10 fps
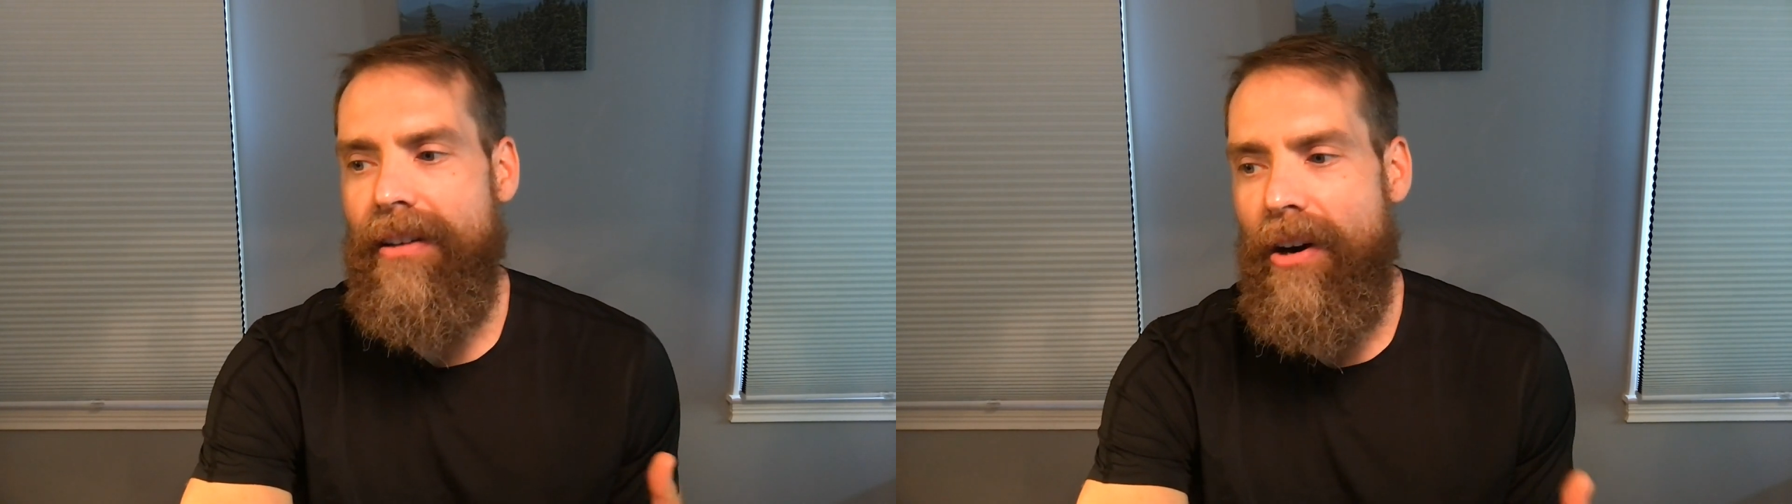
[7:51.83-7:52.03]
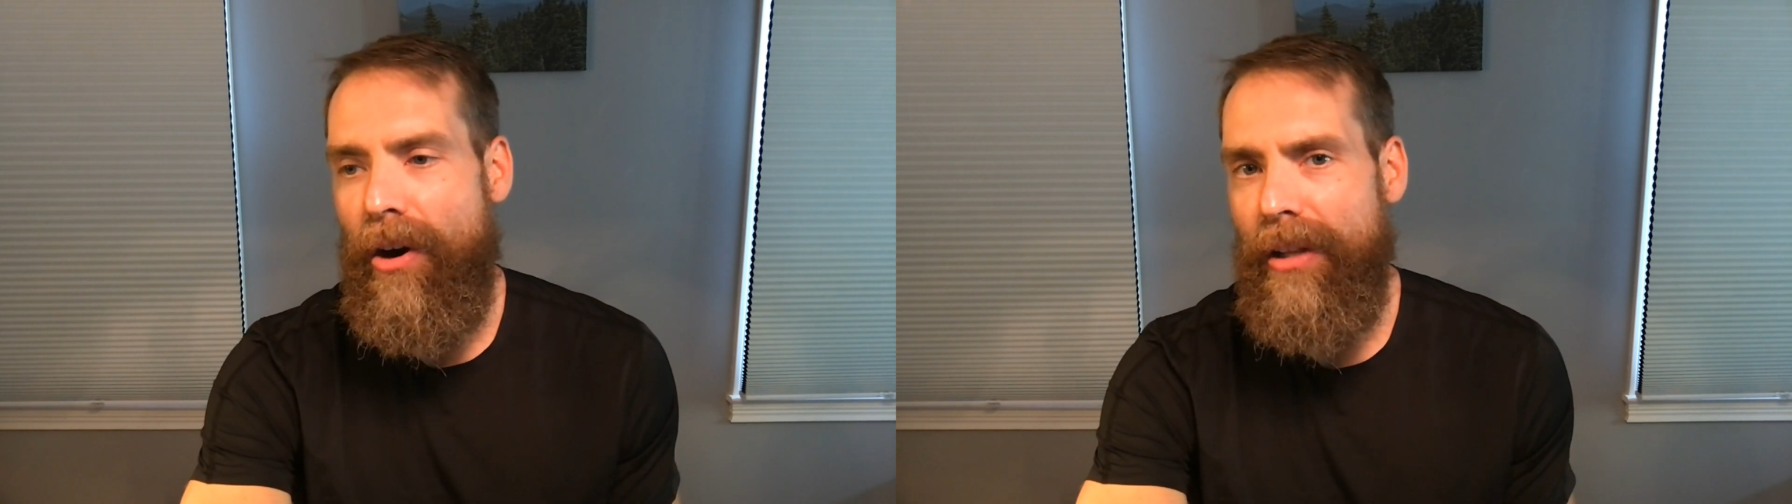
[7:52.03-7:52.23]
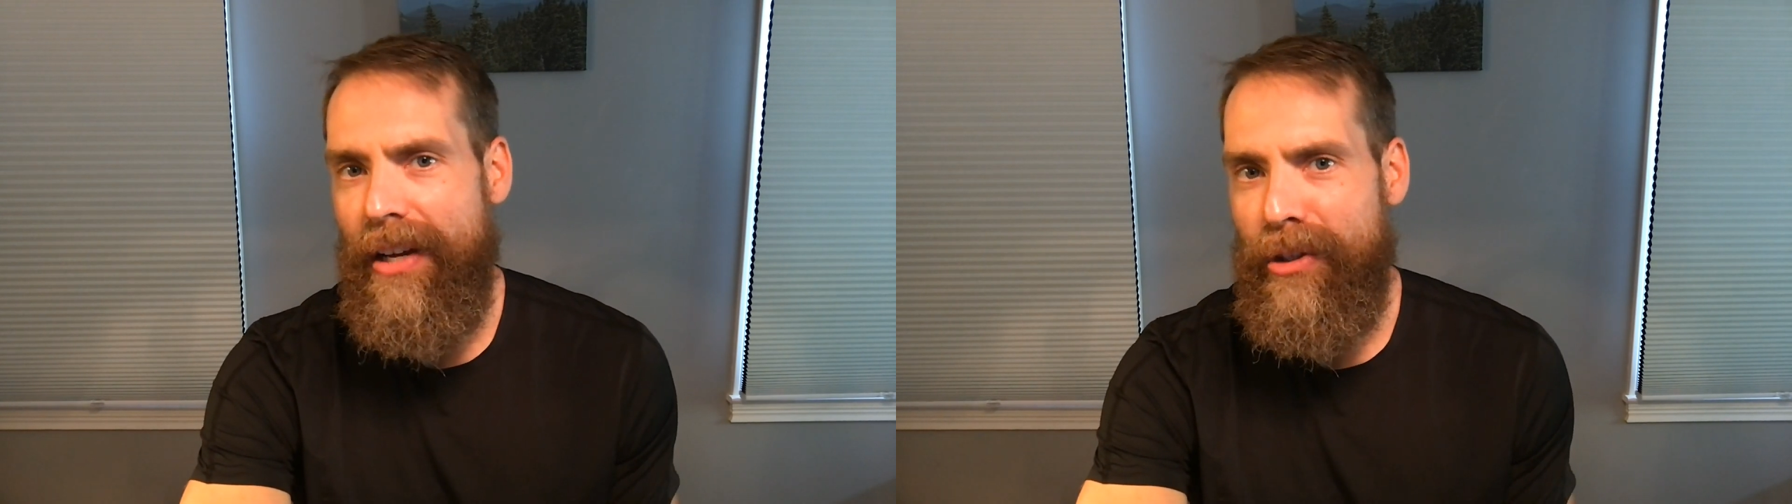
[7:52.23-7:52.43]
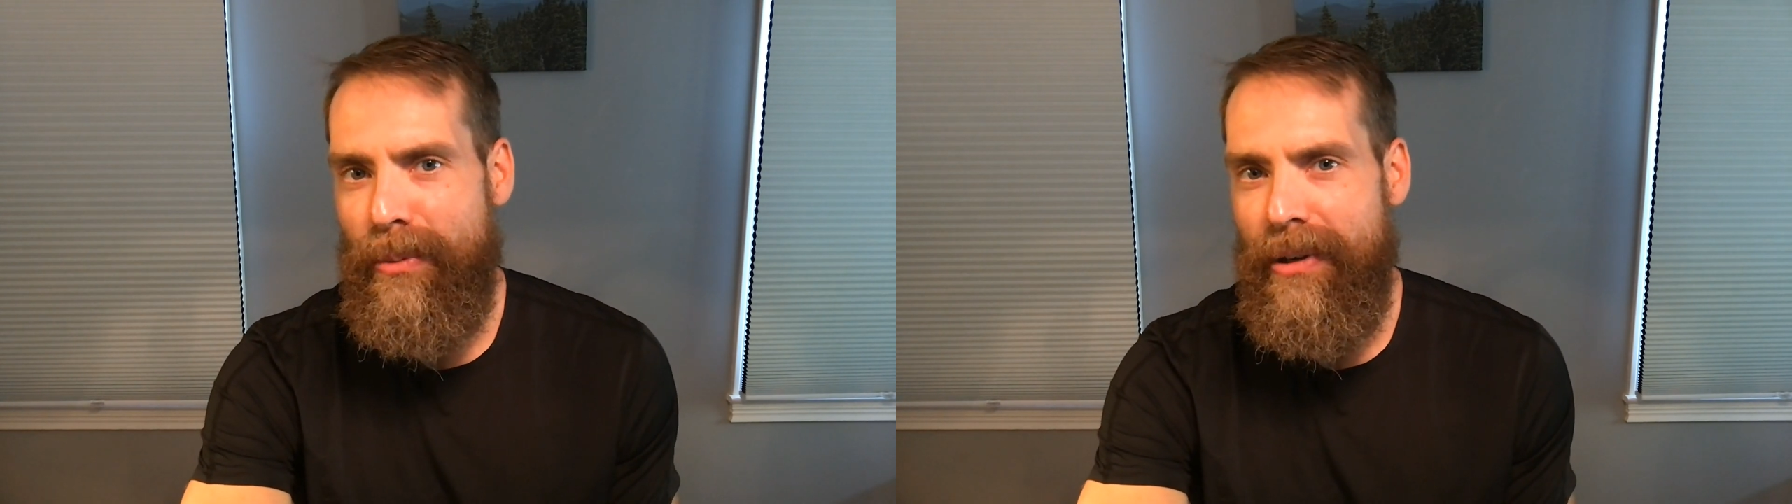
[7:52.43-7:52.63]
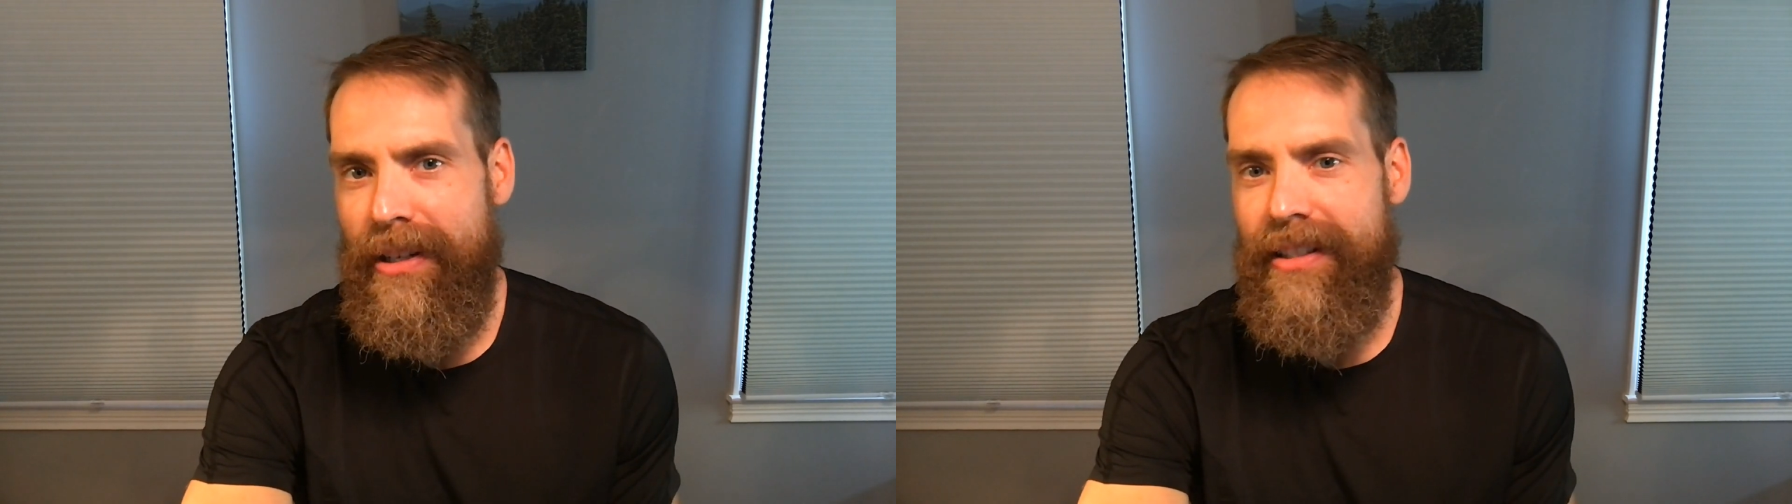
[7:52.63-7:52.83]
all-out
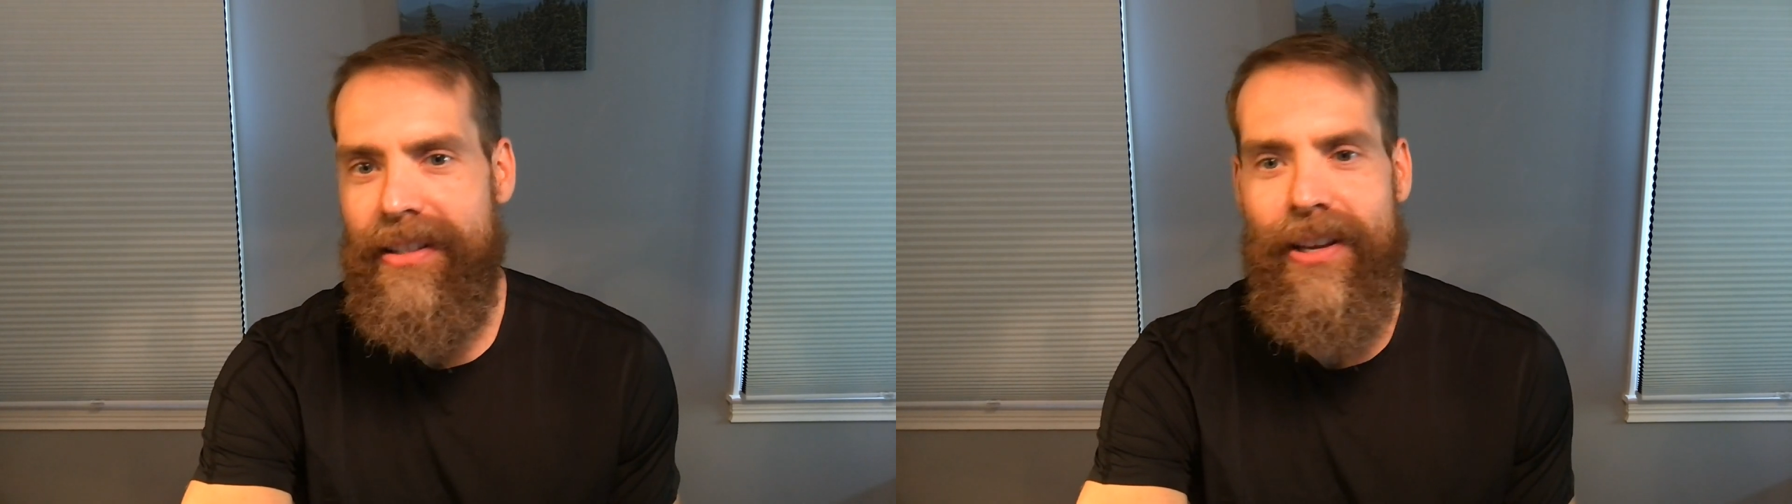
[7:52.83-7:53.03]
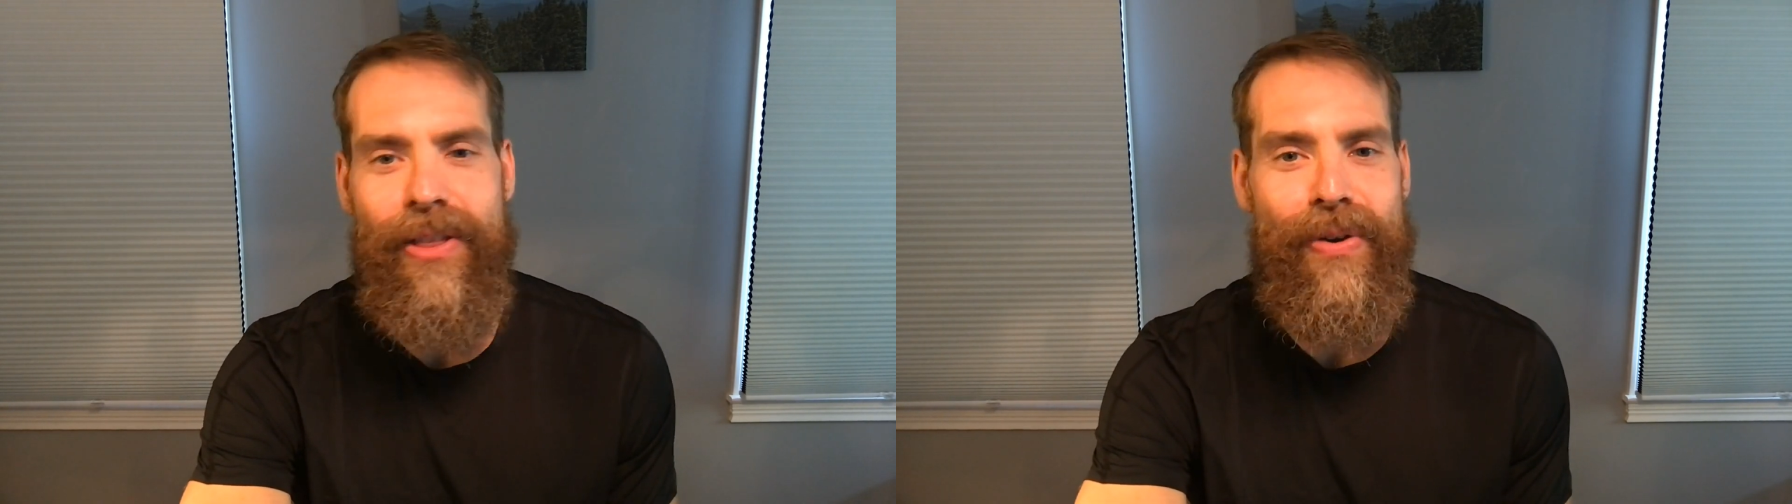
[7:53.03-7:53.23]
sprints